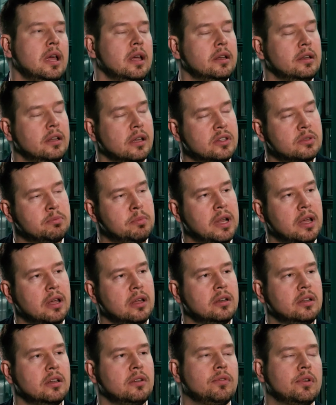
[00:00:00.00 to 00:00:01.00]
and
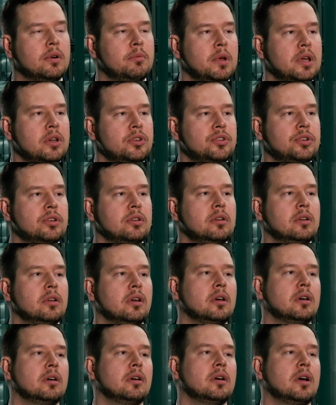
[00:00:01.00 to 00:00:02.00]
explained information
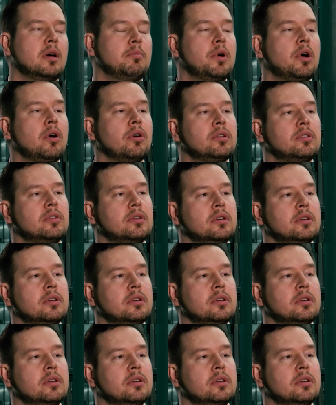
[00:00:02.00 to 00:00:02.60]
about